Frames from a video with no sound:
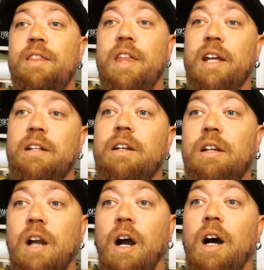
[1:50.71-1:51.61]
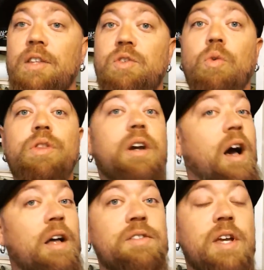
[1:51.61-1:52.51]
that gods or the
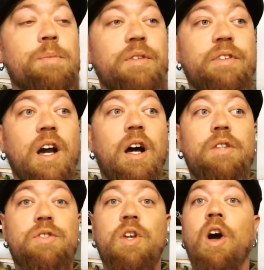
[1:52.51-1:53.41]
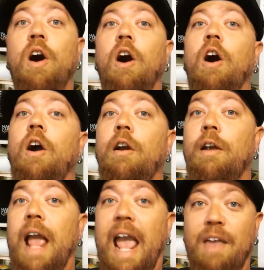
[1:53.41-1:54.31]
concept of gods
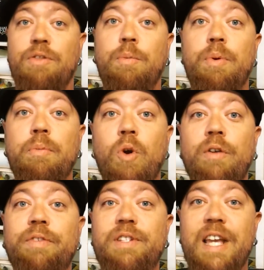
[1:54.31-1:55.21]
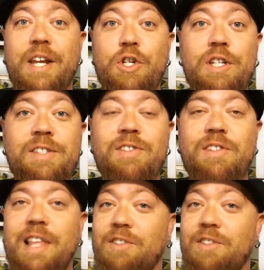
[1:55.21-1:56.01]
are anthropomorphizations.